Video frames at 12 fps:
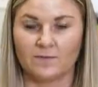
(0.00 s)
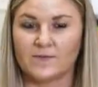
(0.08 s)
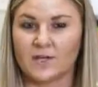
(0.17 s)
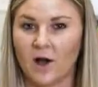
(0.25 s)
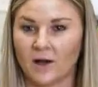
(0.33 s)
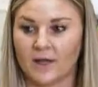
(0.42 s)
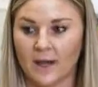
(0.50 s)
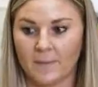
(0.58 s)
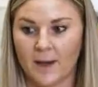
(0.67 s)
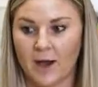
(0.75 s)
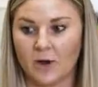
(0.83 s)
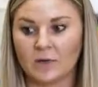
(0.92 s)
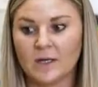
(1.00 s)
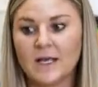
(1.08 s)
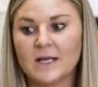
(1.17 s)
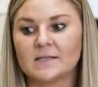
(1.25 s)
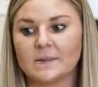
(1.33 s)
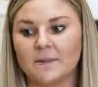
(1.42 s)
talking about
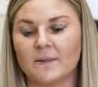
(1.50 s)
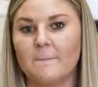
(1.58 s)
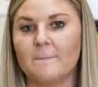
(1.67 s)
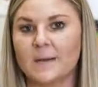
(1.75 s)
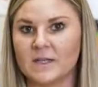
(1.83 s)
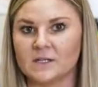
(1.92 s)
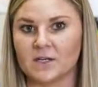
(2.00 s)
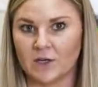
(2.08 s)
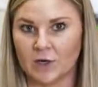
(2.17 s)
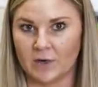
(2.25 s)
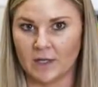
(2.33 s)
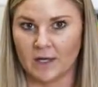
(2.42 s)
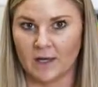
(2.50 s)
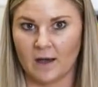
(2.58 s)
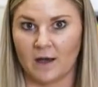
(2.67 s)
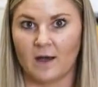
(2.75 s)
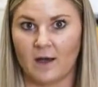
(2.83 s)
some of the basic coding